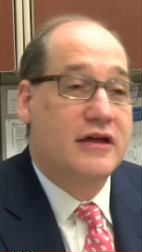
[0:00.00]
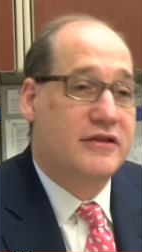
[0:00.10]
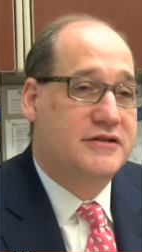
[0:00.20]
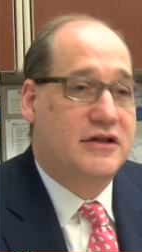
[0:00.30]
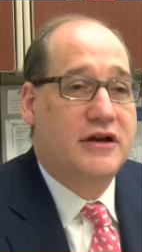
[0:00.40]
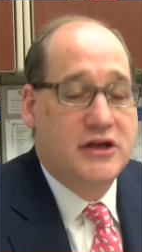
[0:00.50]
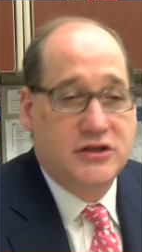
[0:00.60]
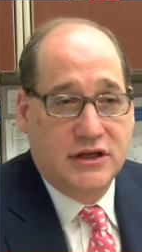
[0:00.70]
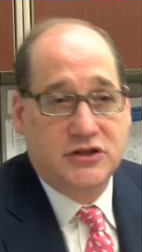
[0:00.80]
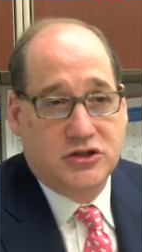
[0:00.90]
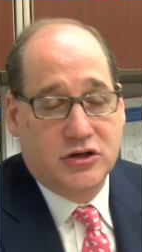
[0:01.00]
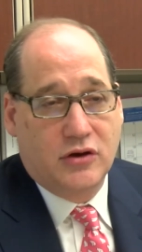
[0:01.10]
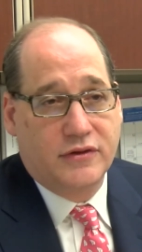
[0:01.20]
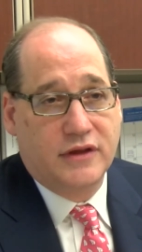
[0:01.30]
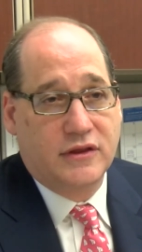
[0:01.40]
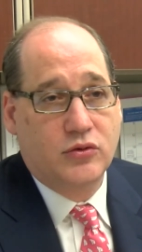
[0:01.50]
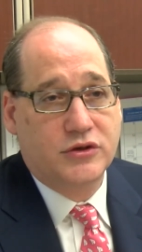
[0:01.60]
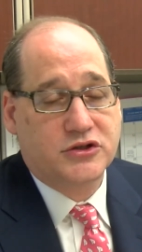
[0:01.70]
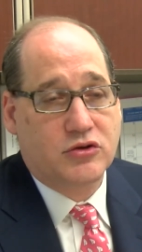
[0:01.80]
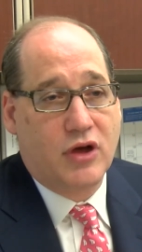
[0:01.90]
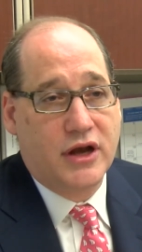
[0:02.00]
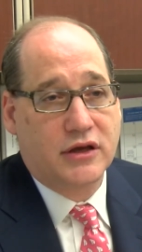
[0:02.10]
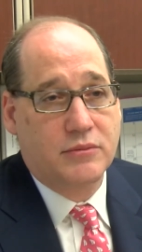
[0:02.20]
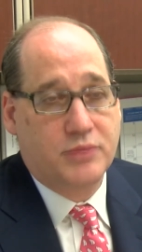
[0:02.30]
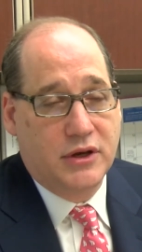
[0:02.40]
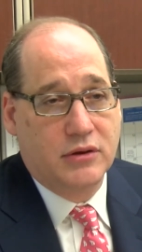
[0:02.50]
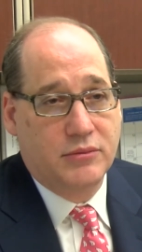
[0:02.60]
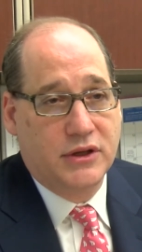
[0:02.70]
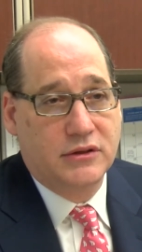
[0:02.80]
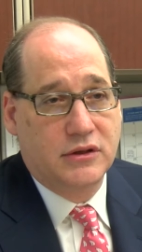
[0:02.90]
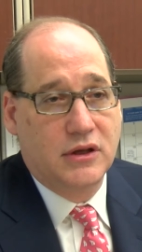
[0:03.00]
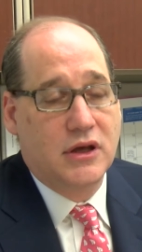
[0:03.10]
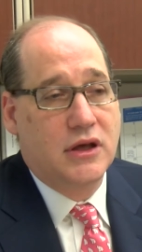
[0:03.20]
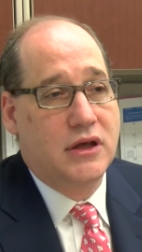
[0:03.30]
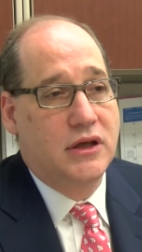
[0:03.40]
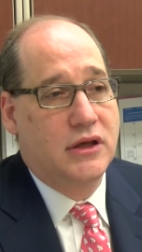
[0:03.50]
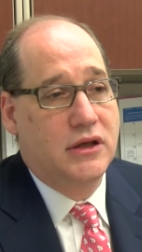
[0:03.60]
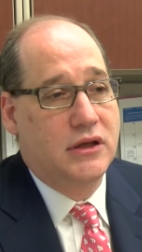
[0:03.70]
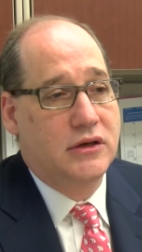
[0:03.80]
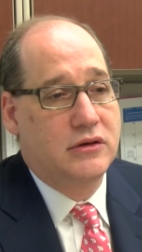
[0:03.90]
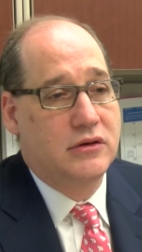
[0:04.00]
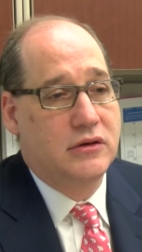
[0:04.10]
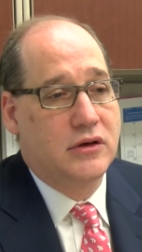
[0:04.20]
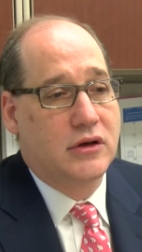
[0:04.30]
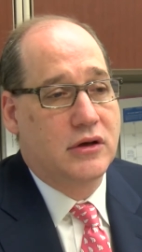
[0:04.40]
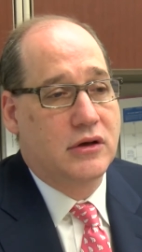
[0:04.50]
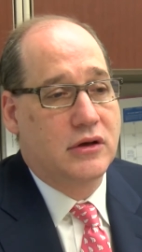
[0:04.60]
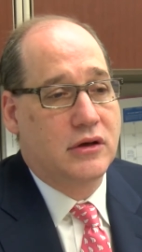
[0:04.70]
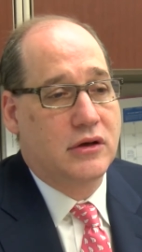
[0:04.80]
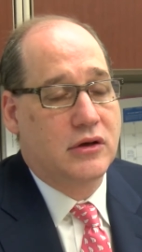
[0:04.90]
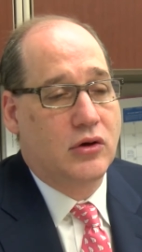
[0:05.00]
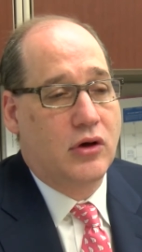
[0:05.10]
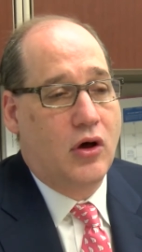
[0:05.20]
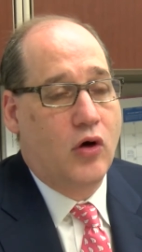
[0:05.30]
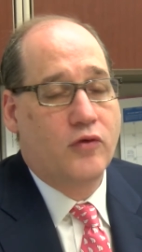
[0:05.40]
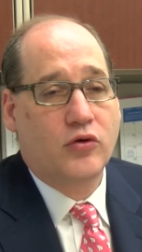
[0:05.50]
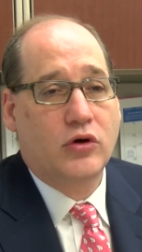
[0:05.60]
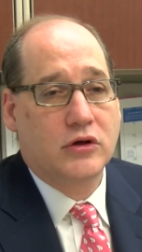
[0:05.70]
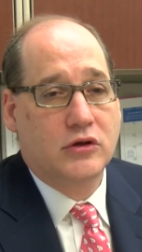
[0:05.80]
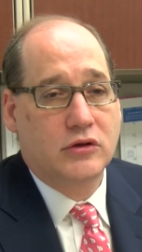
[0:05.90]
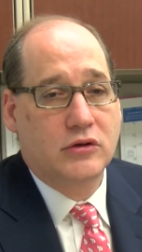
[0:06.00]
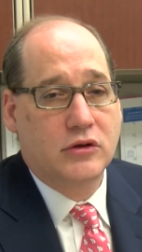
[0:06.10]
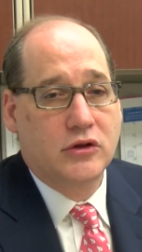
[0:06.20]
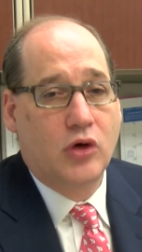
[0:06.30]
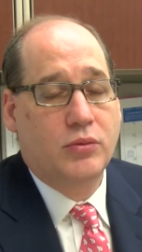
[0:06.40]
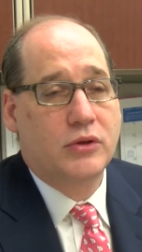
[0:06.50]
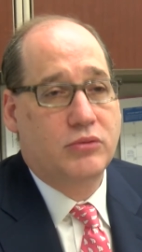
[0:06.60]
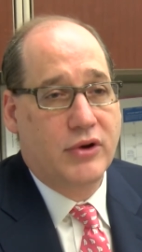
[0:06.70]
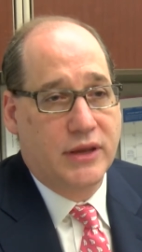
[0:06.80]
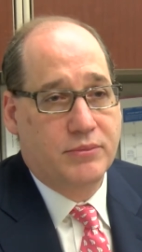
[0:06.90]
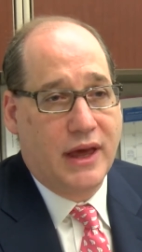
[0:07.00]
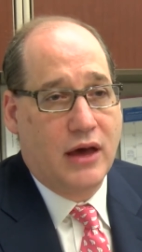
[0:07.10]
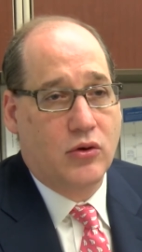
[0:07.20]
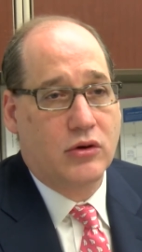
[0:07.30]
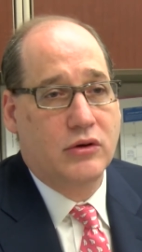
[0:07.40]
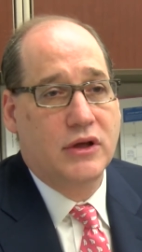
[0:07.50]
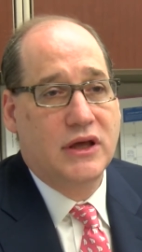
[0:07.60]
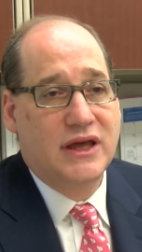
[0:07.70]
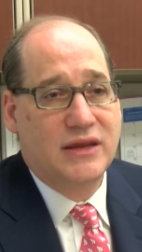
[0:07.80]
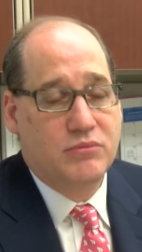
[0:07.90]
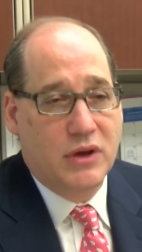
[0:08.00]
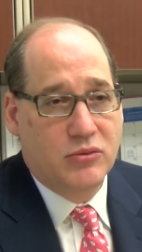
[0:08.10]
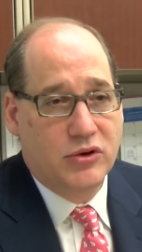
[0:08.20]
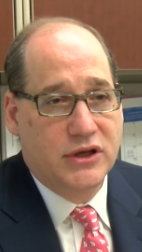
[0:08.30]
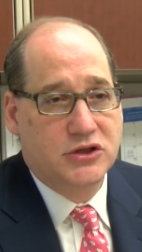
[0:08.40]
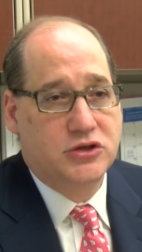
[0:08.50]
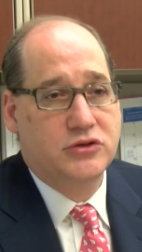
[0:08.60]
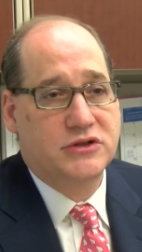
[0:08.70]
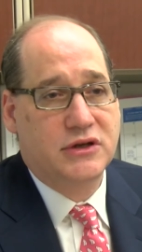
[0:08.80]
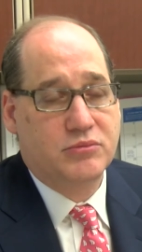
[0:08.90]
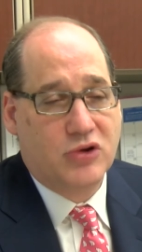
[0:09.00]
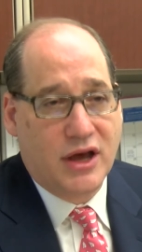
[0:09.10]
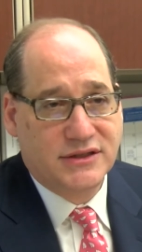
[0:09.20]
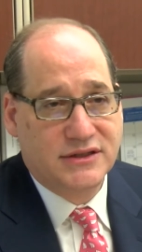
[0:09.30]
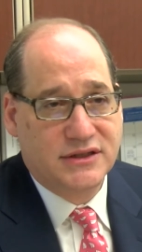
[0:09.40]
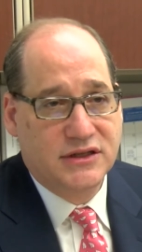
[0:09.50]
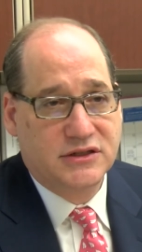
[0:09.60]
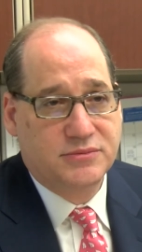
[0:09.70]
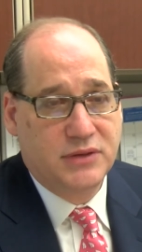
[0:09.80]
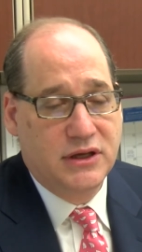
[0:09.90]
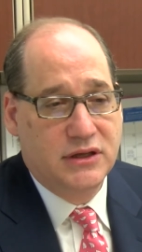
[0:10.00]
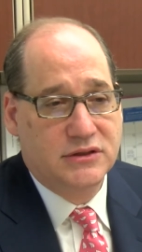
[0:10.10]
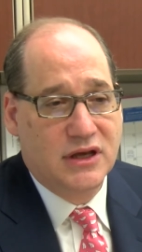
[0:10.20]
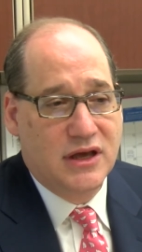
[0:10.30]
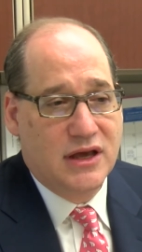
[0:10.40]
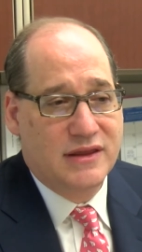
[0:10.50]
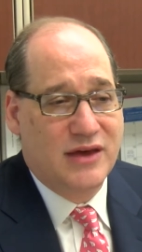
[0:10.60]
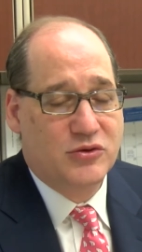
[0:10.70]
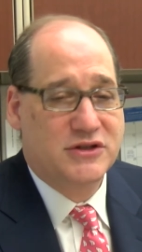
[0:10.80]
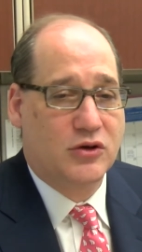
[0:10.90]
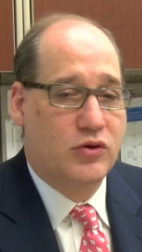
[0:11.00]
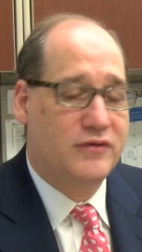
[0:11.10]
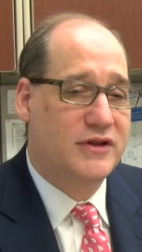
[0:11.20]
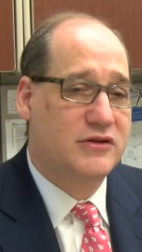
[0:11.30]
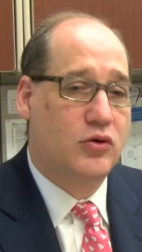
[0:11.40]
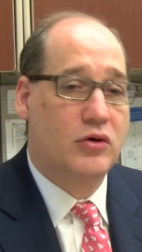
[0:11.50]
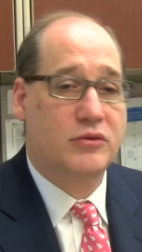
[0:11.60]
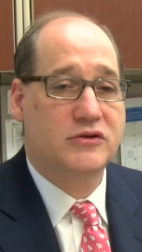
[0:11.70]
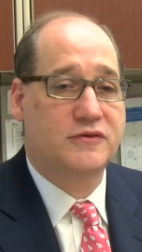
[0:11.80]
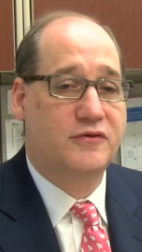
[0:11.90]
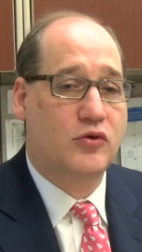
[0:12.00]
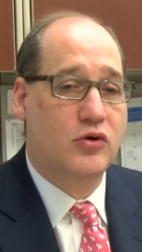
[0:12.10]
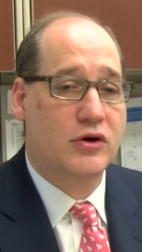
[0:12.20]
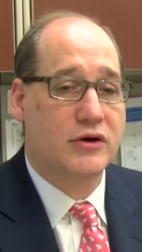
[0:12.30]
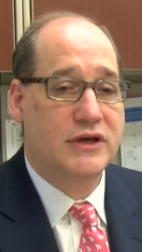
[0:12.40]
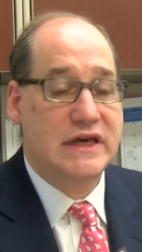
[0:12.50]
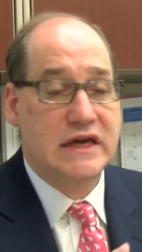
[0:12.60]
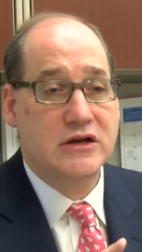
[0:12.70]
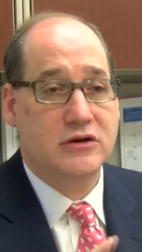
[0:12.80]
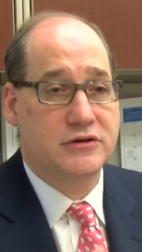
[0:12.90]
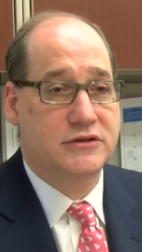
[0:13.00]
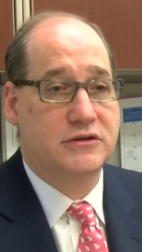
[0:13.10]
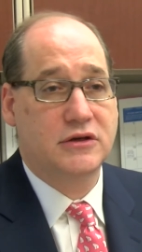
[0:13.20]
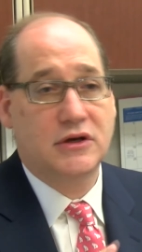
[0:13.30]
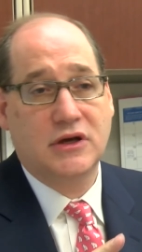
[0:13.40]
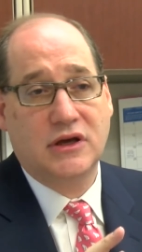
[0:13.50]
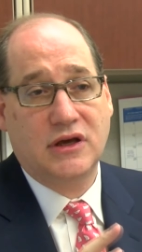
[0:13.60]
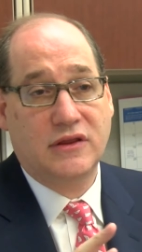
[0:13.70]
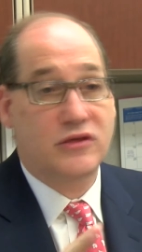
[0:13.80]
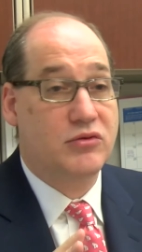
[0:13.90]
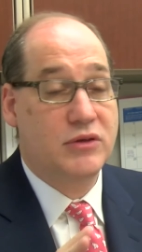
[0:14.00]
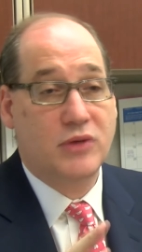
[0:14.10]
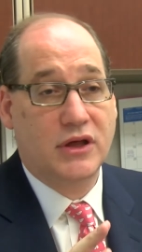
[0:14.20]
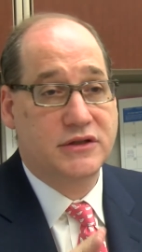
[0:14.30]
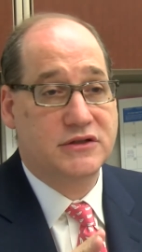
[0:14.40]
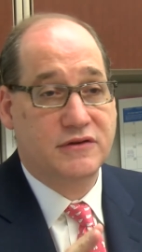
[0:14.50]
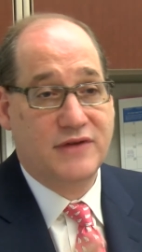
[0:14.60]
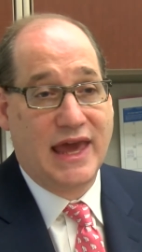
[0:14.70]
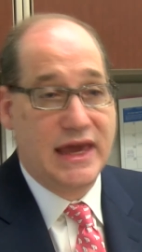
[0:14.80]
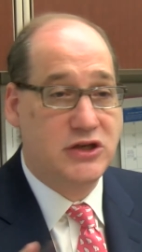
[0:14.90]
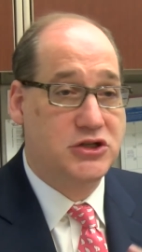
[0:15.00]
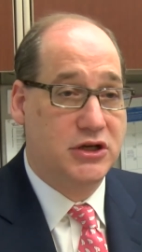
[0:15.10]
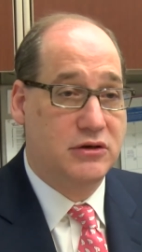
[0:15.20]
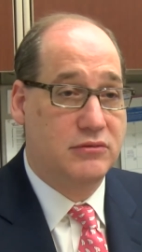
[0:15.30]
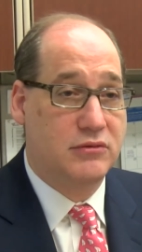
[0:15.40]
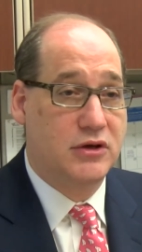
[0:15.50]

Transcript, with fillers: The study did show that there was chronic impairment in overall global brain power, in memory issues, and in processing speeds that was equivalent to almost four years and three months of aging